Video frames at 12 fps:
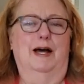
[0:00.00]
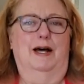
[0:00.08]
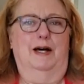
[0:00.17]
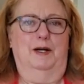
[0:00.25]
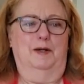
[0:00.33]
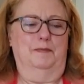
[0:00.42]

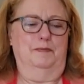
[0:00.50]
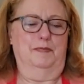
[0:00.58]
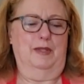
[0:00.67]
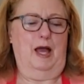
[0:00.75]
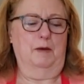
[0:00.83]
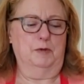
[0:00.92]

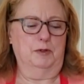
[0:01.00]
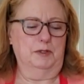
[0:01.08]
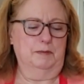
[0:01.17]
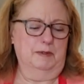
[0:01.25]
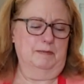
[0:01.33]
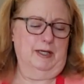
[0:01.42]
I'm going to
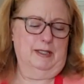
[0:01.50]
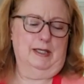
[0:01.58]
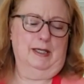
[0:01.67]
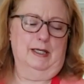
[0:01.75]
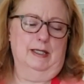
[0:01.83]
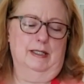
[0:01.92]
be
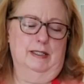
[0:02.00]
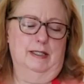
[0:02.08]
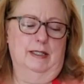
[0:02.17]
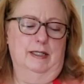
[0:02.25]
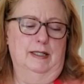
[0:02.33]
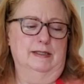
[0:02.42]
making it
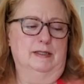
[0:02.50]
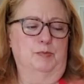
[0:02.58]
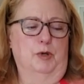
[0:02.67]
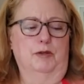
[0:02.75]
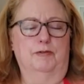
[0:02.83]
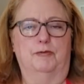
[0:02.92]
in a
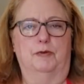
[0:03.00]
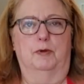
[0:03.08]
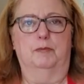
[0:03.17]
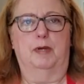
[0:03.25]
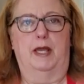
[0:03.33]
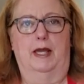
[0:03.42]

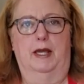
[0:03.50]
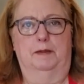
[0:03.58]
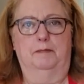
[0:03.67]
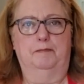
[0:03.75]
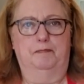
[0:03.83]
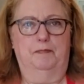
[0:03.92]
springform
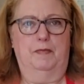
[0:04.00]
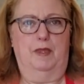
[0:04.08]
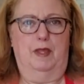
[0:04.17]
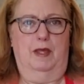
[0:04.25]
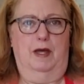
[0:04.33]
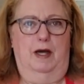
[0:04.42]
pan.
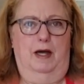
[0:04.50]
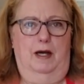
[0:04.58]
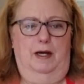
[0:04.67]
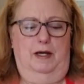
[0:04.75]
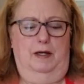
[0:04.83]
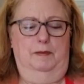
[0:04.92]

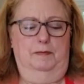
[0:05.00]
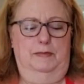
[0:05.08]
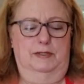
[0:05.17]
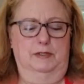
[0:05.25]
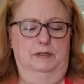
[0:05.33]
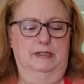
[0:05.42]

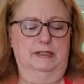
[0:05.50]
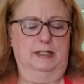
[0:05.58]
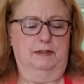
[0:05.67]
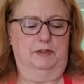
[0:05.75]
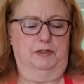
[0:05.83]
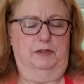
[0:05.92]
So this
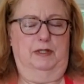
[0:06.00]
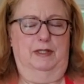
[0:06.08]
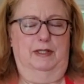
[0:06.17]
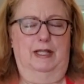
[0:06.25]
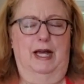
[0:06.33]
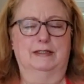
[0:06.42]
gives you
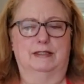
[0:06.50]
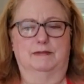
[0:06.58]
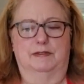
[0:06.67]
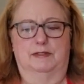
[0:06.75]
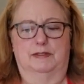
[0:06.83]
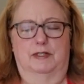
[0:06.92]
lots
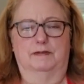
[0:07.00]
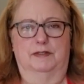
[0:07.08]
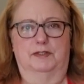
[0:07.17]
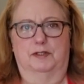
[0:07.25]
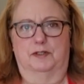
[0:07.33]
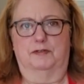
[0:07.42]
of
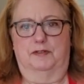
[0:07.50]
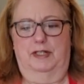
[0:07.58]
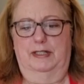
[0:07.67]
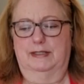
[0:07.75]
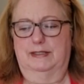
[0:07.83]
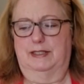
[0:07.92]

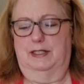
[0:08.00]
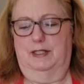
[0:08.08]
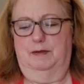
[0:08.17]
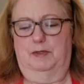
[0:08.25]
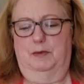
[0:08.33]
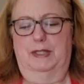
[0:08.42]
servings.
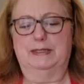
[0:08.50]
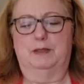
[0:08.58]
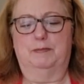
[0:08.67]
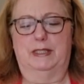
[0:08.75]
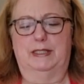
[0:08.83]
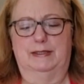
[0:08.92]
The
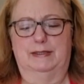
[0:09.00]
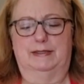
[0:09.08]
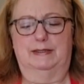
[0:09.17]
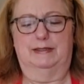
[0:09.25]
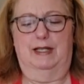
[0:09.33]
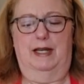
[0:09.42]
recipe is
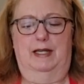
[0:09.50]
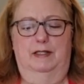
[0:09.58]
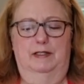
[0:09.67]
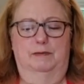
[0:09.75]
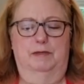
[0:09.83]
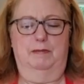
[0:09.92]
designed
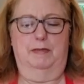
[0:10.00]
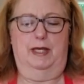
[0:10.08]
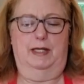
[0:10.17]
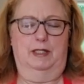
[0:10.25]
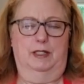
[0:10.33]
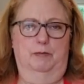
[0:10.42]
to be
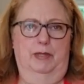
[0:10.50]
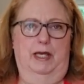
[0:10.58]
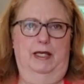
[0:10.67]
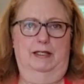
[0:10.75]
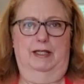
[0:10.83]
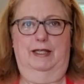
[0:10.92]
made in a
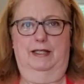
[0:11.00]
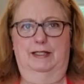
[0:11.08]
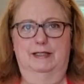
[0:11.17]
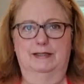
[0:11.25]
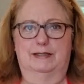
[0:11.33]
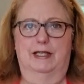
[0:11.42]
pan like
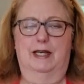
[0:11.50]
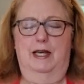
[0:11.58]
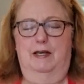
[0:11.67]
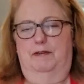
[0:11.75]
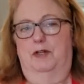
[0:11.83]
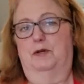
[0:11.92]
this.
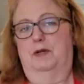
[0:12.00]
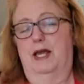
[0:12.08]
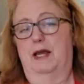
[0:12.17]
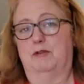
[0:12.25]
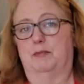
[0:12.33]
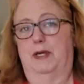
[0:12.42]
If you don't
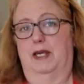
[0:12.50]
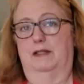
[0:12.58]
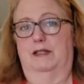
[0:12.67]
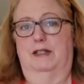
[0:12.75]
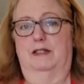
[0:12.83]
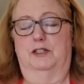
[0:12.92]
have a pan
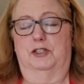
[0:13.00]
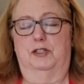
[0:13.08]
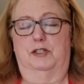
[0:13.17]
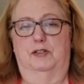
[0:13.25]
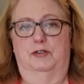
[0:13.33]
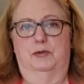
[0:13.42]
like this, you
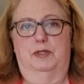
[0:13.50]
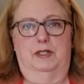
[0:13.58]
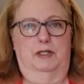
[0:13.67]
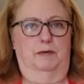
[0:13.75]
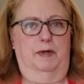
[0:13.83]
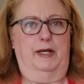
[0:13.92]
can do it
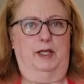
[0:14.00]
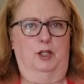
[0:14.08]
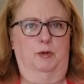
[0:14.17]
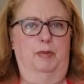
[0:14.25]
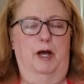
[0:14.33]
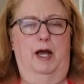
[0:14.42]
in a
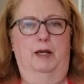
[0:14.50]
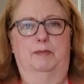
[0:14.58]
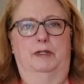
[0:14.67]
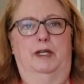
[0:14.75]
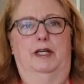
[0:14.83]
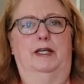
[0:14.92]
regular pie
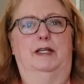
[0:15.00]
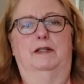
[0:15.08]
plate.